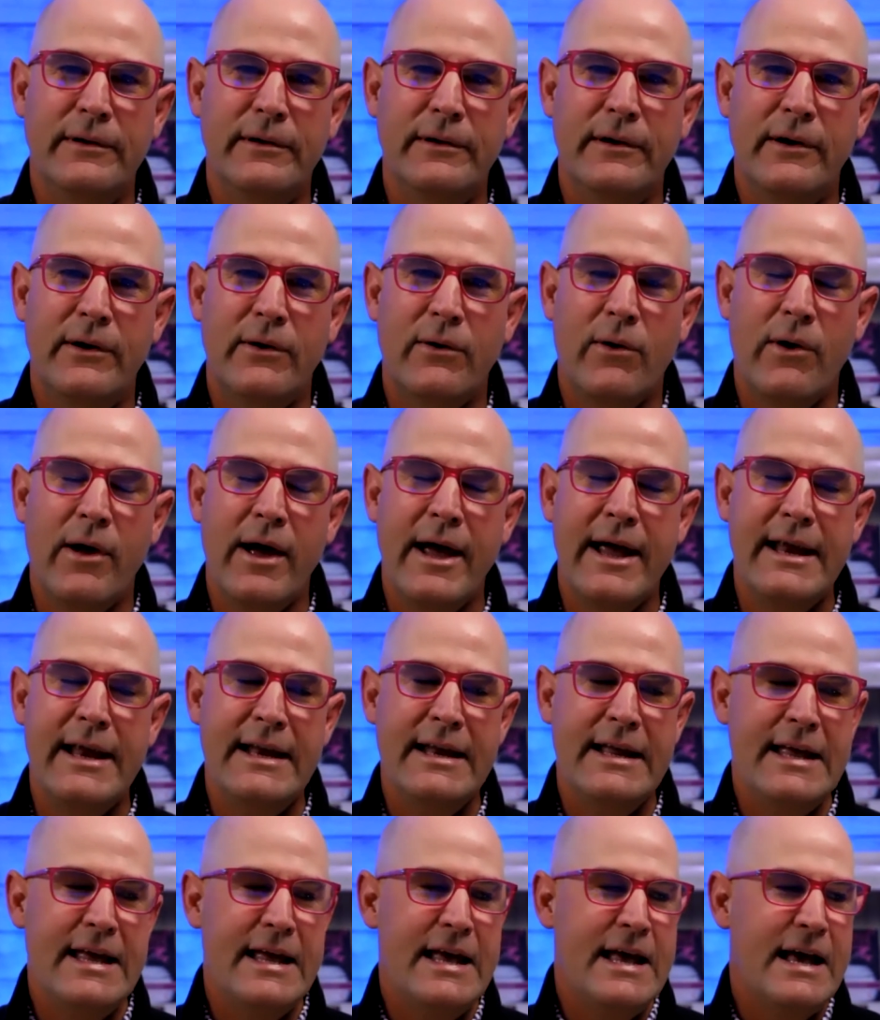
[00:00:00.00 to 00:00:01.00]
right?
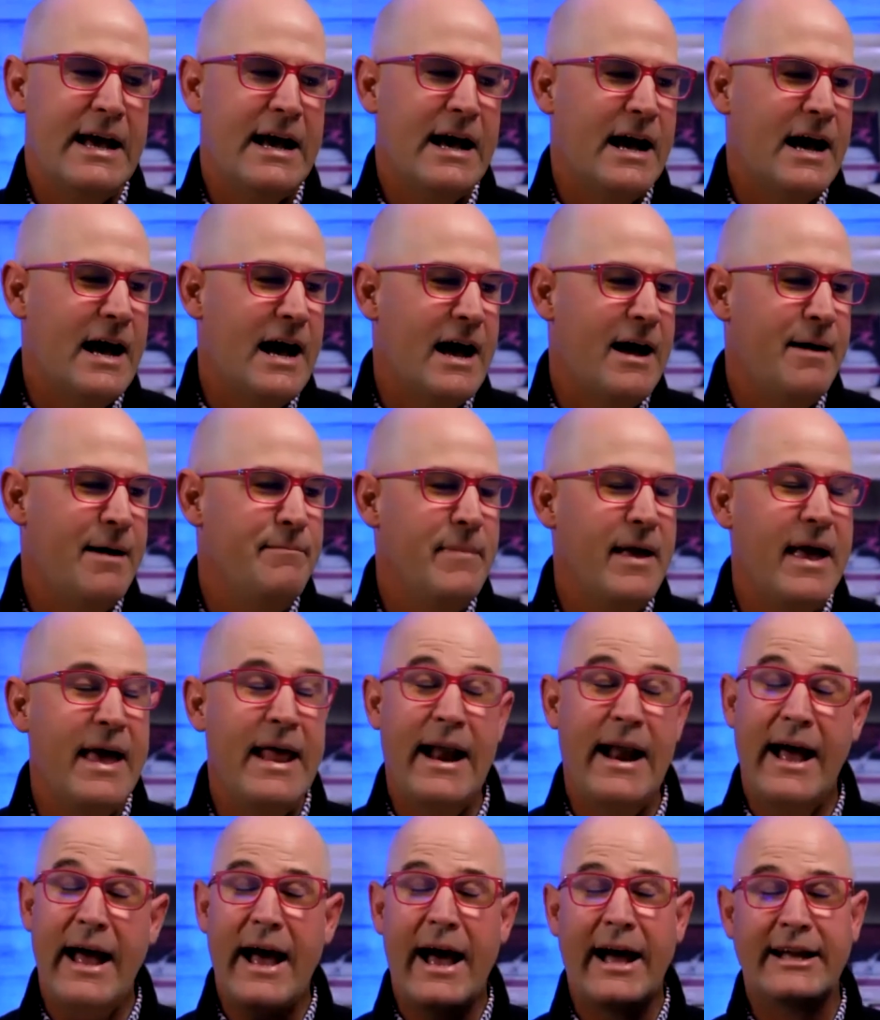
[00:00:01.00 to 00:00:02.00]
And
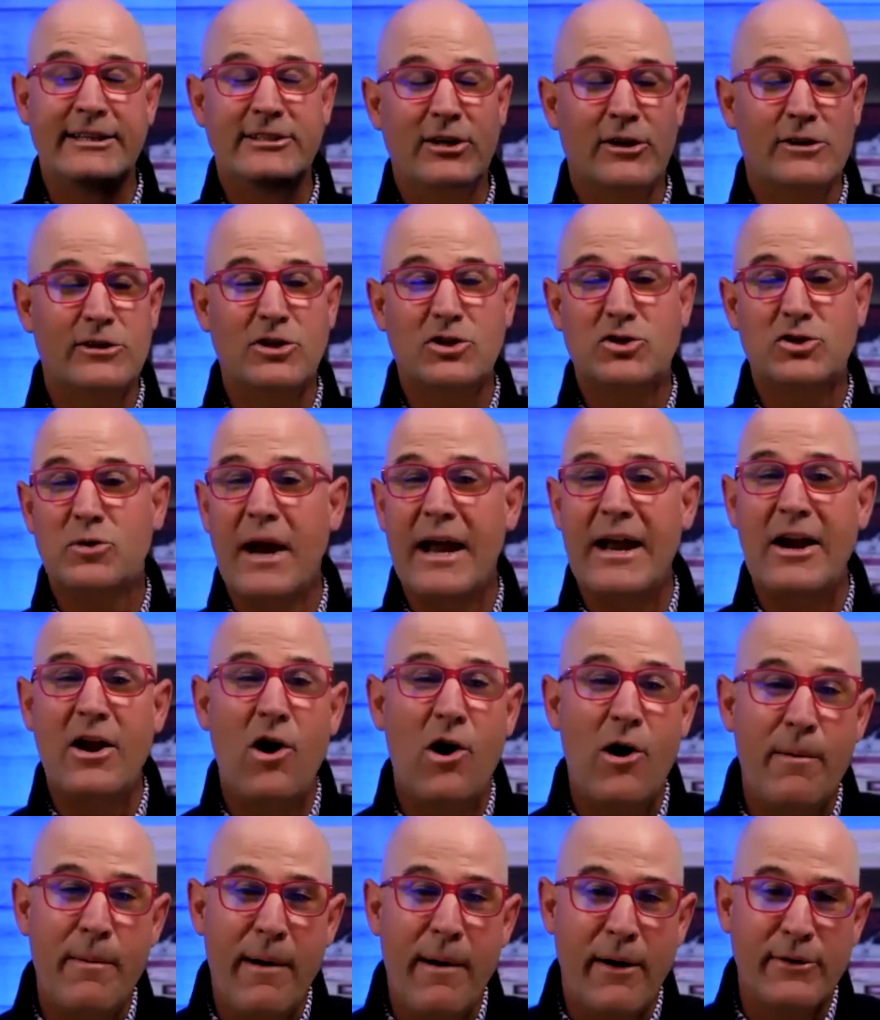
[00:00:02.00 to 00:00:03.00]
I took the train
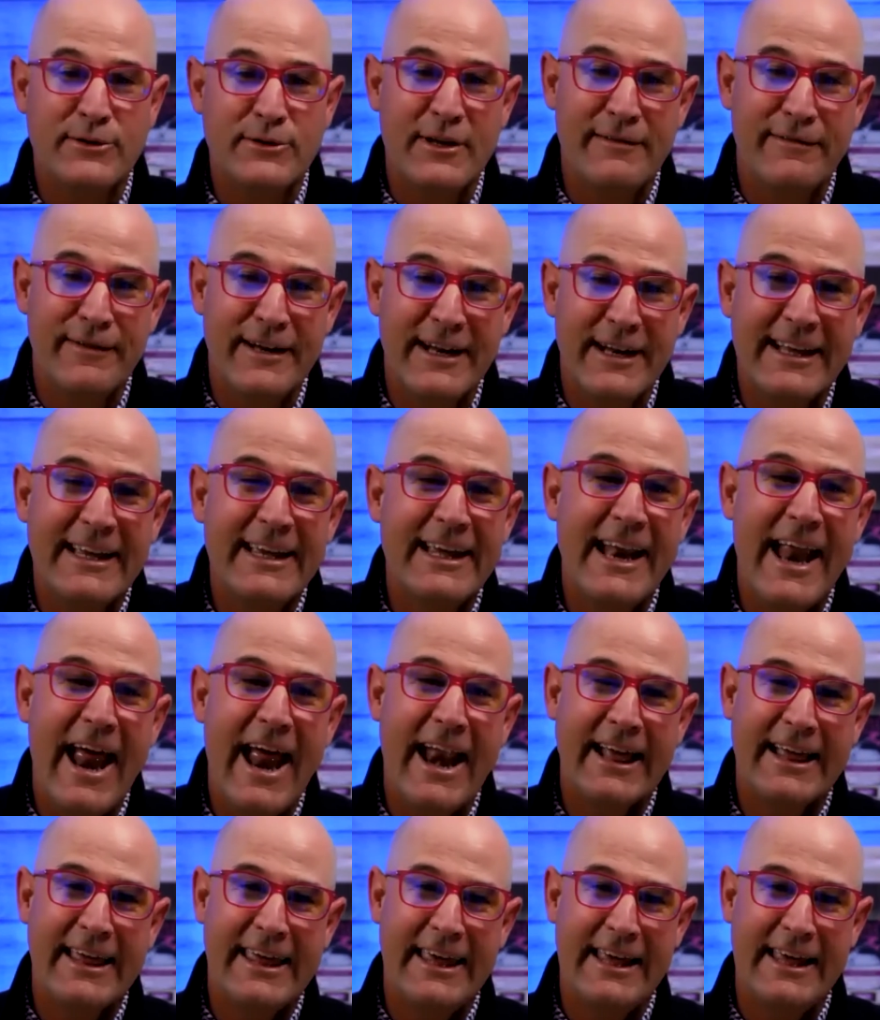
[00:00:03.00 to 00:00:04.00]
home. I was living in
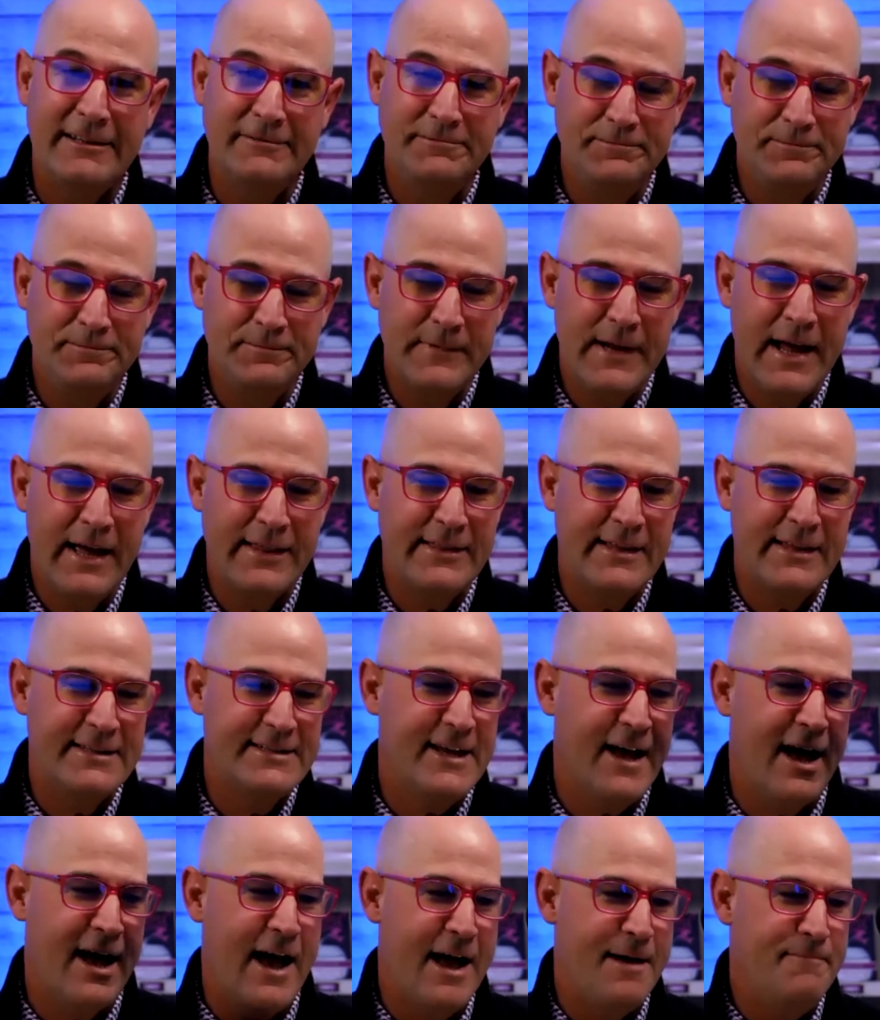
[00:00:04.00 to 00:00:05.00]
Connecticut at the
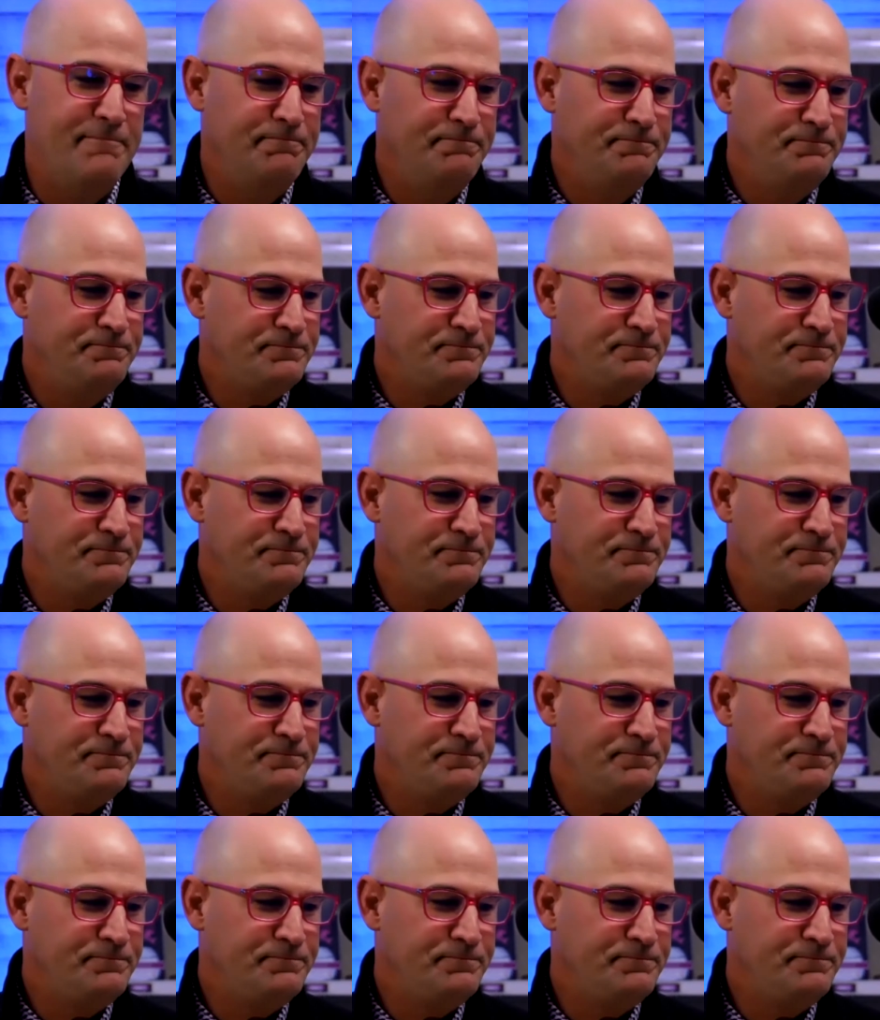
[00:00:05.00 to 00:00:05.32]
time.